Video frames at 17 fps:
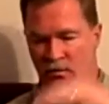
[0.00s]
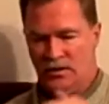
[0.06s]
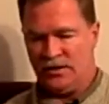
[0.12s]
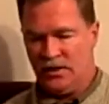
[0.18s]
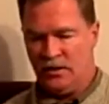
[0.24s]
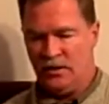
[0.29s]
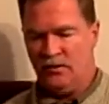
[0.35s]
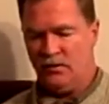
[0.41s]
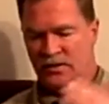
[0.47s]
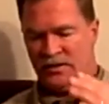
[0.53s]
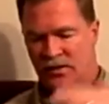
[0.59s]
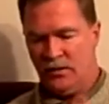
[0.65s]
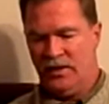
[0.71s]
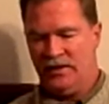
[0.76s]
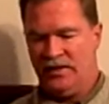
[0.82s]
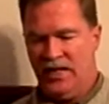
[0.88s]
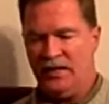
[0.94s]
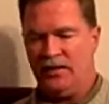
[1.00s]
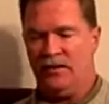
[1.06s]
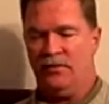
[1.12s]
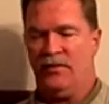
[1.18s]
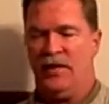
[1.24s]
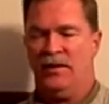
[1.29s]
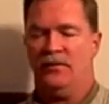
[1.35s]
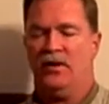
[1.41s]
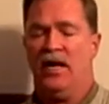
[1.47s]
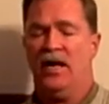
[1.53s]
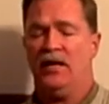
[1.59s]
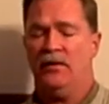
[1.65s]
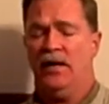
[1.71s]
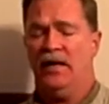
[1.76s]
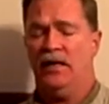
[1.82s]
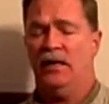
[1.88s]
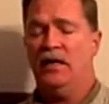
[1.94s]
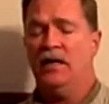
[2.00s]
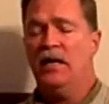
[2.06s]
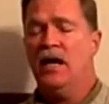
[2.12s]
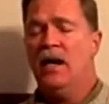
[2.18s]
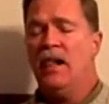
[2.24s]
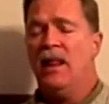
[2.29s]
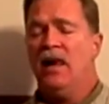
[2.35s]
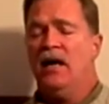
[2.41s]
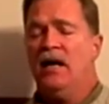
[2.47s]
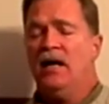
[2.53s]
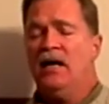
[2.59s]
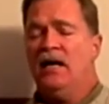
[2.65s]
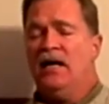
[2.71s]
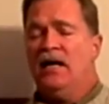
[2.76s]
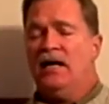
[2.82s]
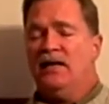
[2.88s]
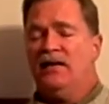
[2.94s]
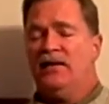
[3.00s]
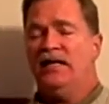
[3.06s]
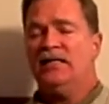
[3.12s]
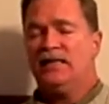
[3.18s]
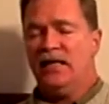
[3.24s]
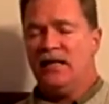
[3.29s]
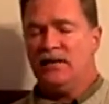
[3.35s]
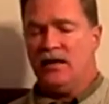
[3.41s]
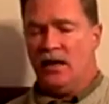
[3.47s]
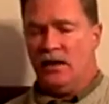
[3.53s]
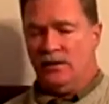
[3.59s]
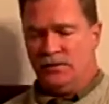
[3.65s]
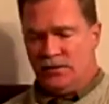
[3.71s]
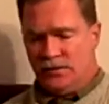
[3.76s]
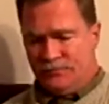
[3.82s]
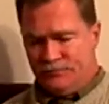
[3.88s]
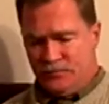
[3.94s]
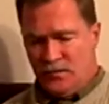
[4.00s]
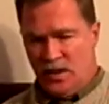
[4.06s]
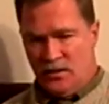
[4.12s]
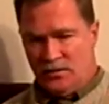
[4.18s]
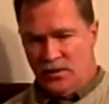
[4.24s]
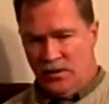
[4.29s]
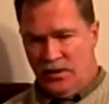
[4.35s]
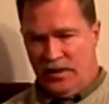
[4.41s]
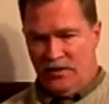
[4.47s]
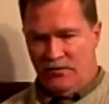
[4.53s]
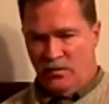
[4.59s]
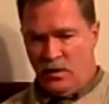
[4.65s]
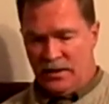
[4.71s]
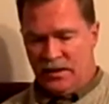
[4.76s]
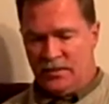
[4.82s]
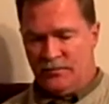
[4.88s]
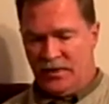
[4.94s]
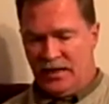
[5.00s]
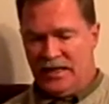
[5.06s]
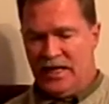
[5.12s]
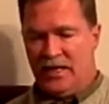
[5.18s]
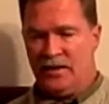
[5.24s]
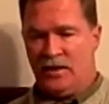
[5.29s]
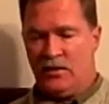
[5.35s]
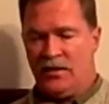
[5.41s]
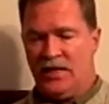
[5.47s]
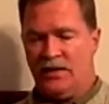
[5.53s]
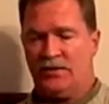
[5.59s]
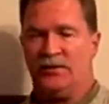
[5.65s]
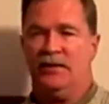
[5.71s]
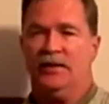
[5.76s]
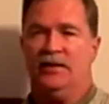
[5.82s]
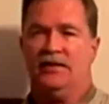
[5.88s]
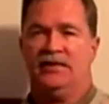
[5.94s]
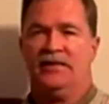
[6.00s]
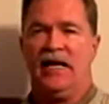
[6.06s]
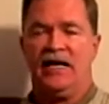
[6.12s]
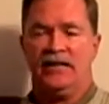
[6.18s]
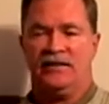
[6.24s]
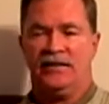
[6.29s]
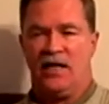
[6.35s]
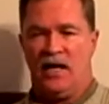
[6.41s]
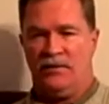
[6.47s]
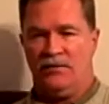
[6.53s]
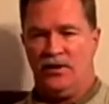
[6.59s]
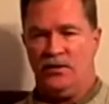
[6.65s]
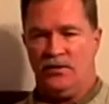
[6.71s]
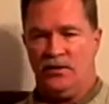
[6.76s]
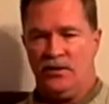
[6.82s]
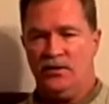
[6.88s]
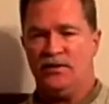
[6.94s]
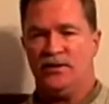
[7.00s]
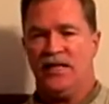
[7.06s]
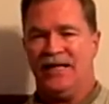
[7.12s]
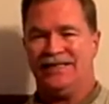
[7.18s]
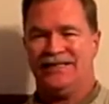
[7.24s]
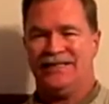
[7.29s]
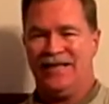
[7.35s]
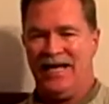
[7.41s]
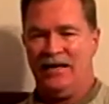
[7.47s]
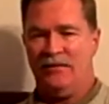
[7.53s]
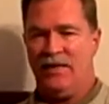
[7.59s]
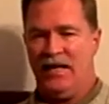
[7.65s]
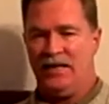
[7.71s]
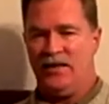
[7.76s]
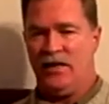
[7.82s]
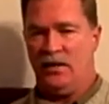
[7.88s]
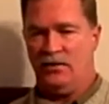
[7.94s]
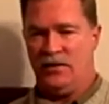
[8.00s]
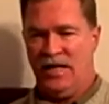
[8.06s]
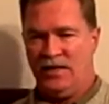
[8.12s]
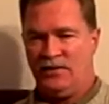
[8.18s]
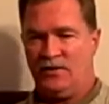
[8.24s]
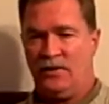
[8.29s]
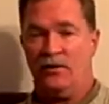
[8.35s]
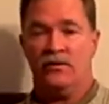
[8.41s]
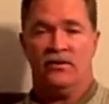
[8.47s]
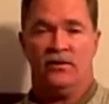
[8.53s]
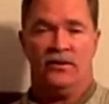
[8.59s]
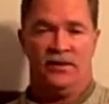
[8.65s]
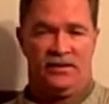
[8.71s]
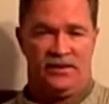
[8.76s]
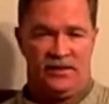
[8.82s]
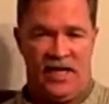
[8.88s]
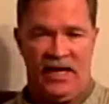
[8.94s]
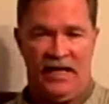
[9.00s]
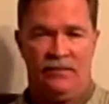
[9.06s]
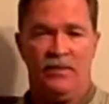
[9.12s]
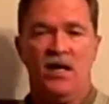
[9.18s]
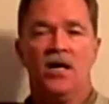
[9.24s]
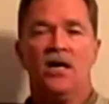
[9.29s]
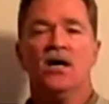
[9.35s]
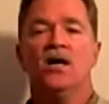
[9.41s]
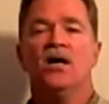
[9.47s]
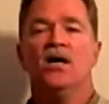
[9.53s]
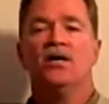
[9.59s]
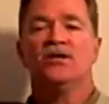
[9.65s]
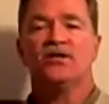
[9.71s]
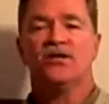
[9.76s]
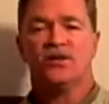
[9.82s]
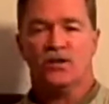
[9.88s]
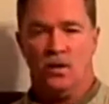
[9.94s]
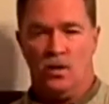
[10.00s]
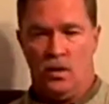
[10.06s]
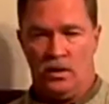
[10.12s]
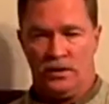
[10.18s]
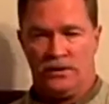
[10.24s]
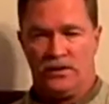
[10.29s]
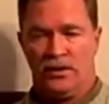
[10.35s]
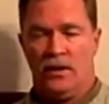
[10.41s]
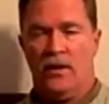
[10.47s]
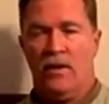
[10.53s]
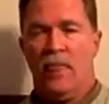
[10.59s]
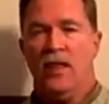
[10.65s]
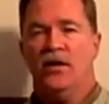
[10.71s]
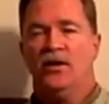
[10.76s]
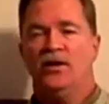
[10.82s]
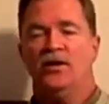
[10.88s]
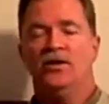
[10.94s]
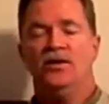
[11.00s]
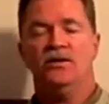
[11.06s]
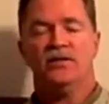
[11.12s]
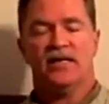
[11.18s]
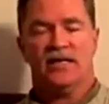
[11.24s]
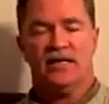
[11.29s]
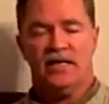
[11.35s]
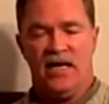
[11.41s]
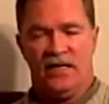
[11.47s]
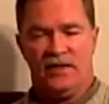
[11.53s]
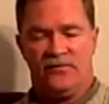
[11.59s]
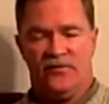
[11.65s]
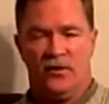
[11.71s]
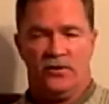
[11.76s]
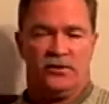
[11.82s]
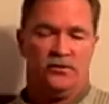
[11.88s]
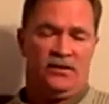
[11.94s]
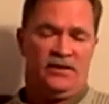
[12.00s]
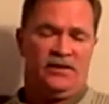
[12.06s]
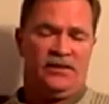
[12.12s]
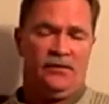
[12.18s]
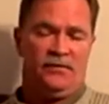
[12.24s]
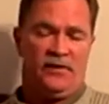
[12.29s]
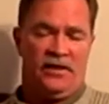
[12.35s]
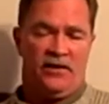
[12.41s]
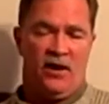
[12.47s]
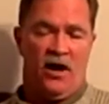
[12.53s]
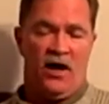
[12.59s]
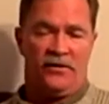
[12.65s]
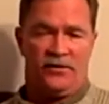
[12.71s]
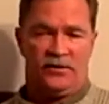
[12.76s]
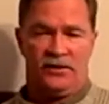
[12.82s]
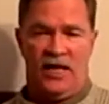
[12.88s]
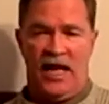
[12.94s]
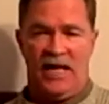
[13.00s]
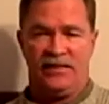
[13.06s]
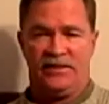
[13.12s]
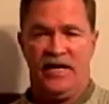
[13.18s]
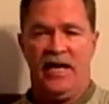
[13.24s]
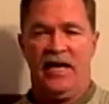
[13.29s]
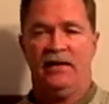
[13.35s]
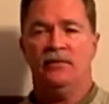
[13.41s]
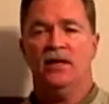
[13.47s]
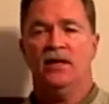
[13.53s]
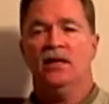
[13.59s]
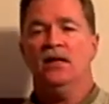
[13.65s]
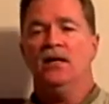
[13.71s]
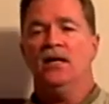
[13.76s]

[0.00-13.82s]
which go at the end of the paper. Anyway, these endnotes, so you give 1 complete endnote entry. The second time you use that same endnote entry, or the same source, you use the condensed version, which is simply the author's last name,